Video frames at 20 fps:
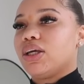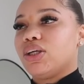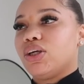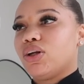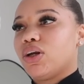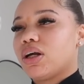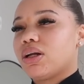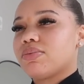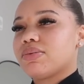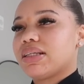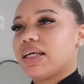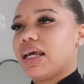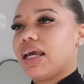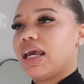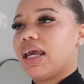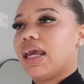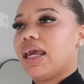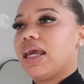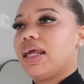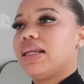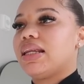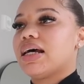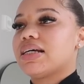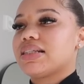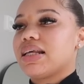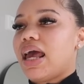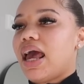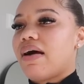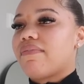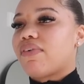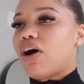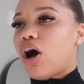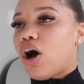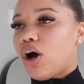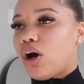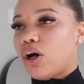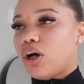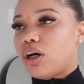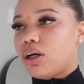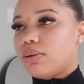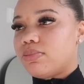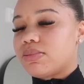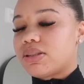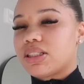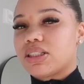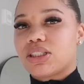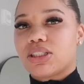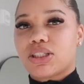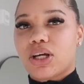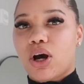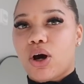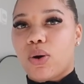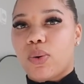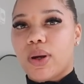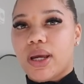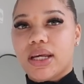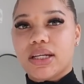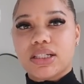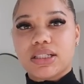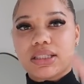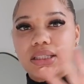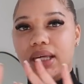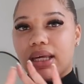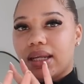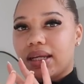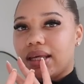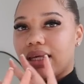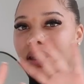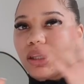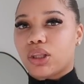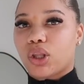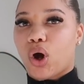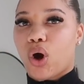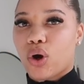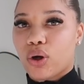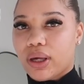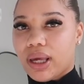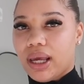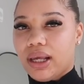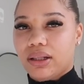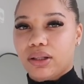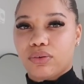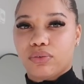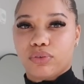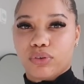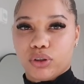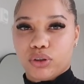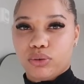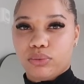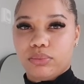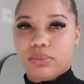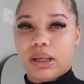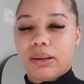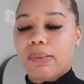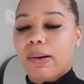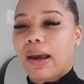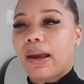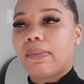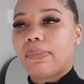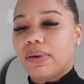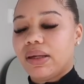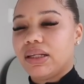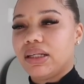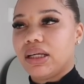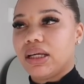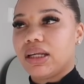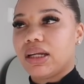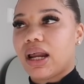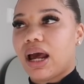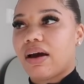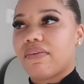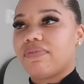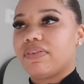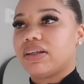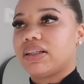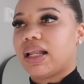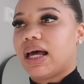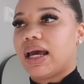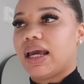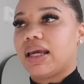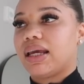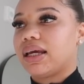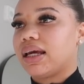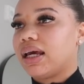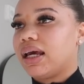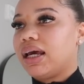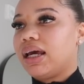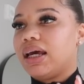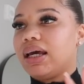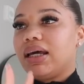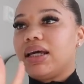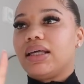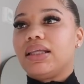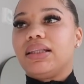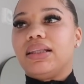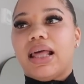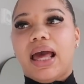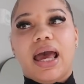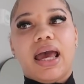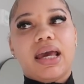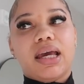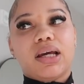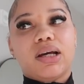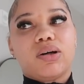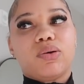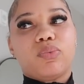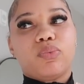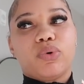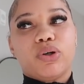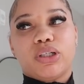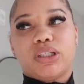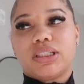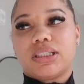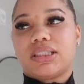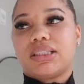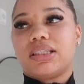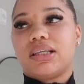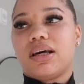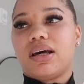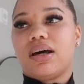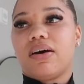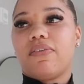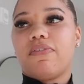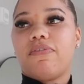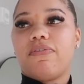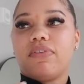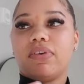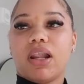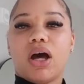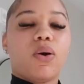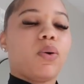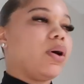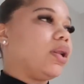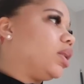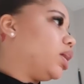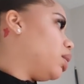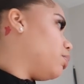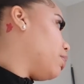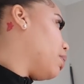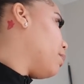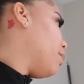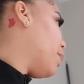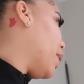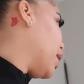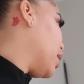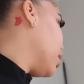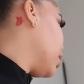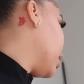you know what I'm saying? It doesn't have arms, so it just can elongate the room in my opinion. I feel like that would just flow a little bit better